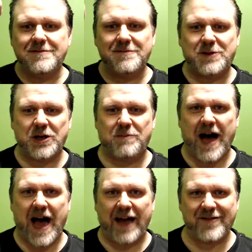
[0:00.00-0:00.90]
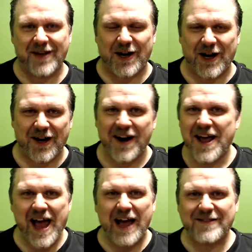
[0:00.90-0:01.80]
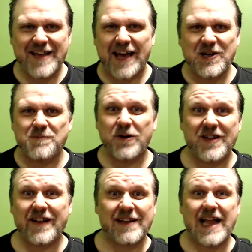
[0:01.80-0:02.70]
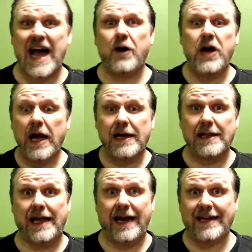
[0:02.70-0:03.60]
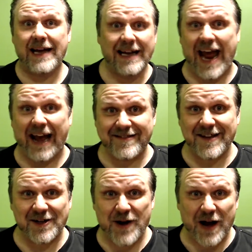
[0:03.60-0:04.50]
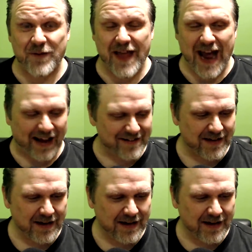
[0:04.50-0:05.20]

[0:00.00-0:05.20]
Goodbye, sir. Send your pussy to the cloud. Click. Can't stick around for that.